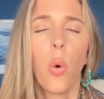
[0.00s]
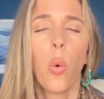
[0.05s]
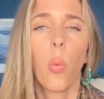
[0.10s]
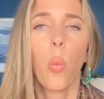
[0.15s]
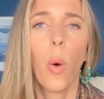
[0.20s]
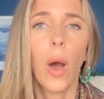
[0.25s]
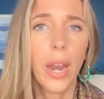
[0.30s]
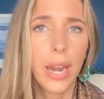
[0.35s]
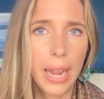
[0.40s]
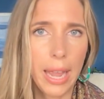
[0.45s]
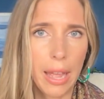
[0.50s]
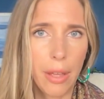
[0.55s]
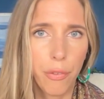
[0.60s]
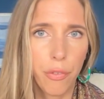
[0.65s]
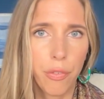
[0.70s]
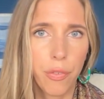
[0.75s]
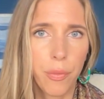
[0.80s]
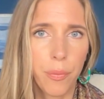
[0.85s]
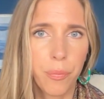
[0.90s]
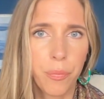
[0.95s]
What
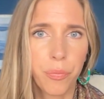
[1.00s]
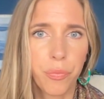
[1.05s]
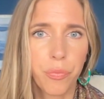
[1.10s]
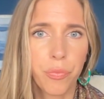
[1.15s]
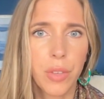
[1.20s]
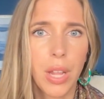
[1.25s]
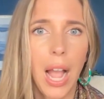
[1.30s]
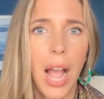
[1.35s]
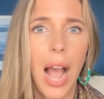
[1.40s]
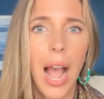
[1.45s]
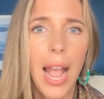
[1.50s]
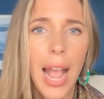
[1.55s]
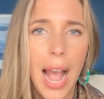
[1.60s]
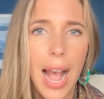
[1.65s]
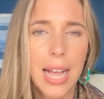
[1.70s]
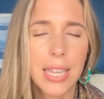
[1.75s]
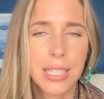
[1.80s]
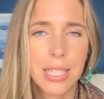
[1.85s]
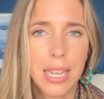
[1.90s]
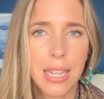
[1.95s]
if I
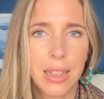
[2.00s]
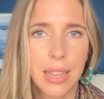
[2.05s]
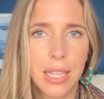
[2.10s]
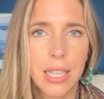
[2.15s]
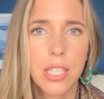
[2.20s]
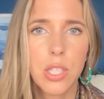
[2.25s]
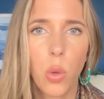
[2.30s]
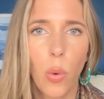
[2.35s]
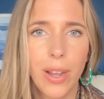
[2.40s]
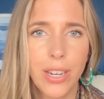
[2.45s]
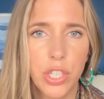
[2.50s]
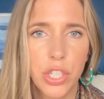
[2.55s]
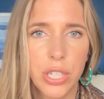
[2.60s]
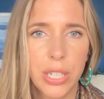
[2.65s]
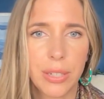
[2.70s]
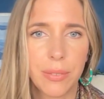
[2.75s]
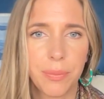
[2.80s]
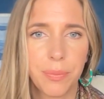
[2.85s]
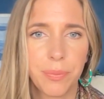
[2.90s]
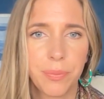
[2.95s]
ask it this
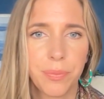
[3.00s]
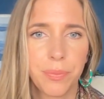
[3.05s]
question?